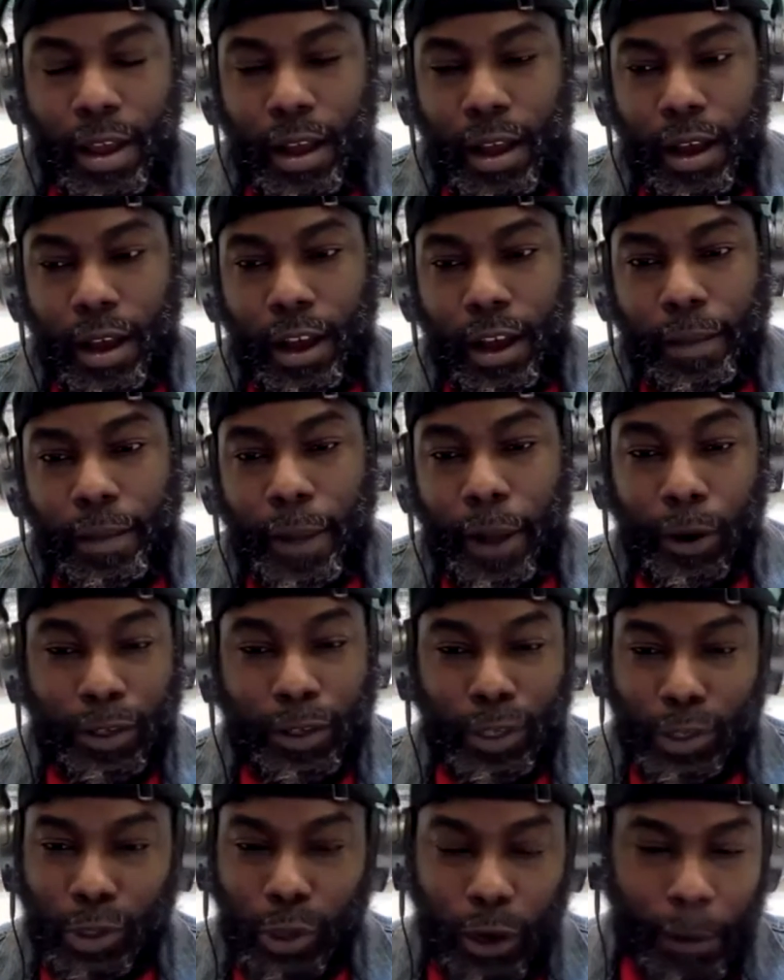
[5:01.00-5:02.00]
Um, I
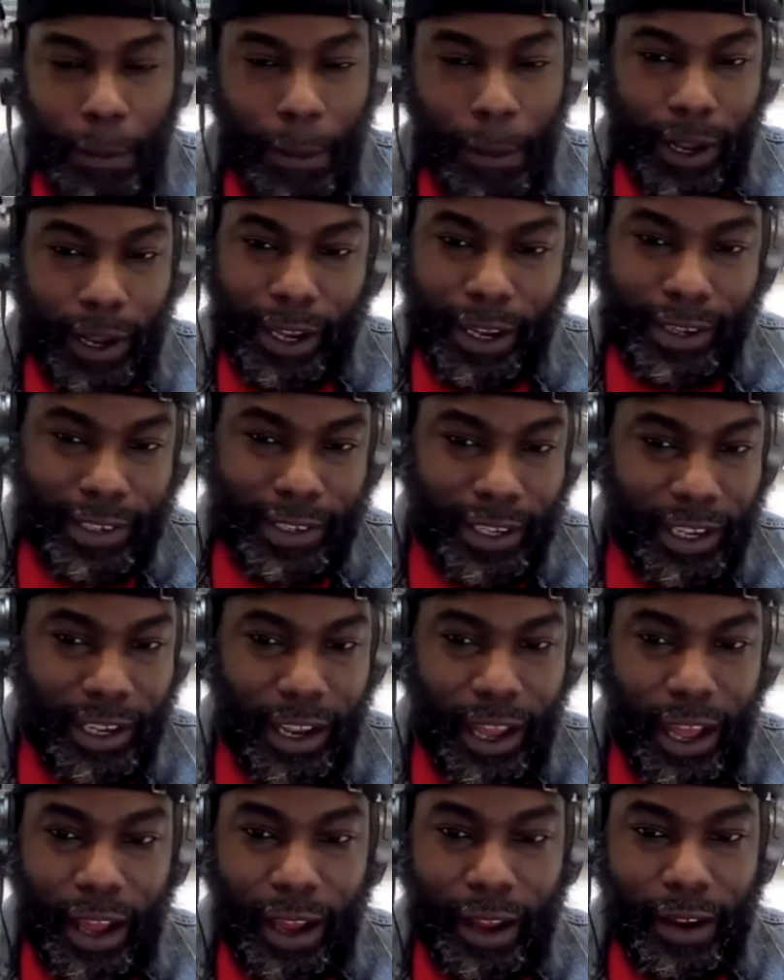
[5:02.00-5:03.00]
also talk about legacy a
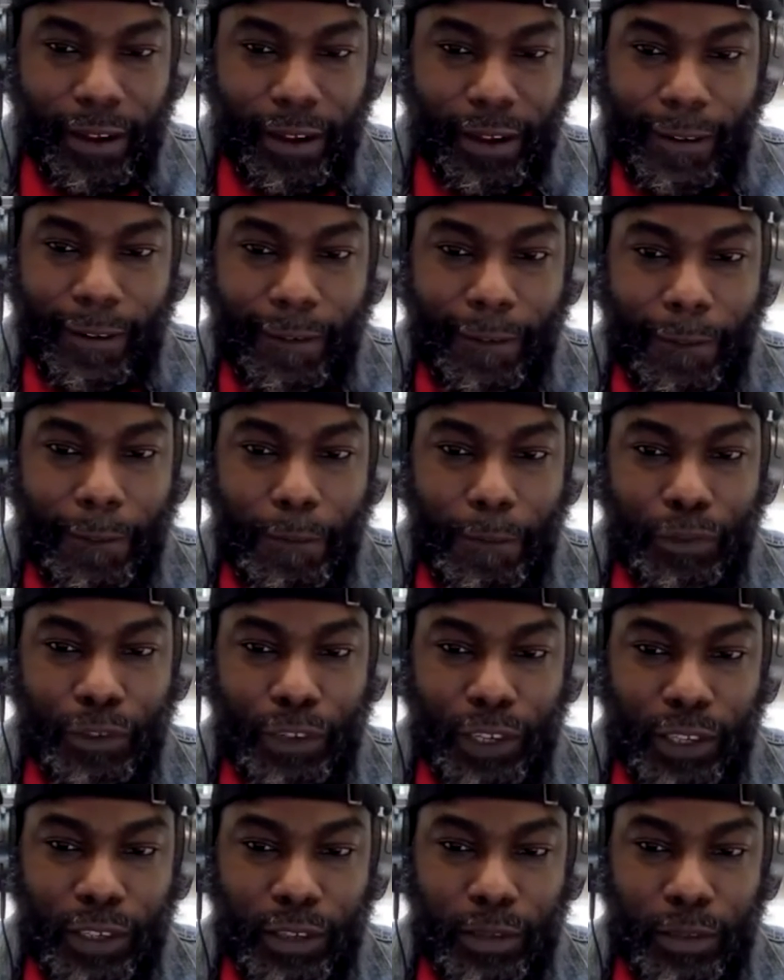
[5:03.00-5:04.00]
lot, uh, just